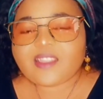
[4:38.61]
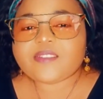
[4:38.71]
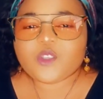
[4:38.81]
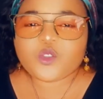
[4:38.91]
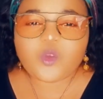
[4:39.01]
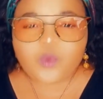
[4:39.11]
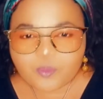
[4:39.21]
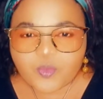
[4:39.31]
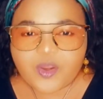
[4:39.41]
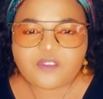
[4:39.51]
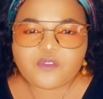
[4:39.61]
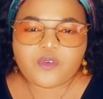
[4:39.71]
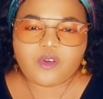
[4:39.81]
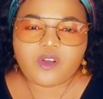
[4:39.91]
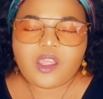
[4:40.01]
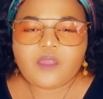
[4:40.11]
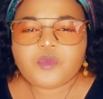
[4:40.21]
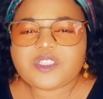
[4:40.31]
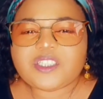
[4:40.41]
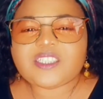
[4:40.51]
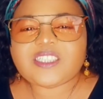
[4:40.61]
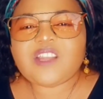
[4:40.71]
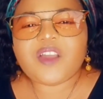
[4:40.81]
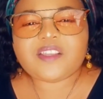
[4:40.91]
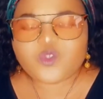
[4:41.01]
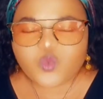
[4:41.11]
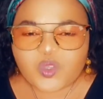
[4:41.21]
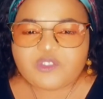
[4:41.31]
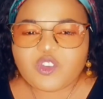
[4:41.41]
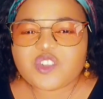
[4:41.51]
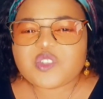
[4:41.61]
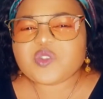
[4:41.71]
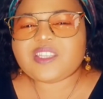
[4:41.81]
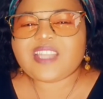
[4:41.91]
And that's just what we're praying for, because it's never his wish for us to